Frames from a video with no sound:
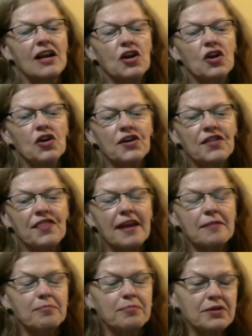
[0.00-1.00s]
Look at that
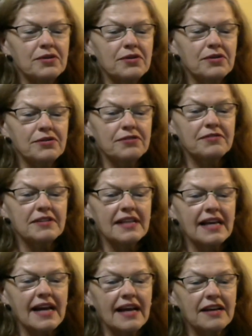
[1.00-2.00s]
beautiful,
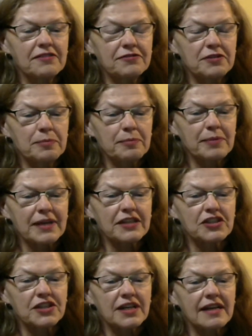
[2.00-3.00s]
colourful
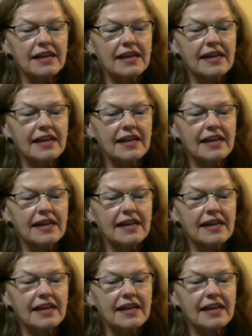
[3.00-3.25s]
picture.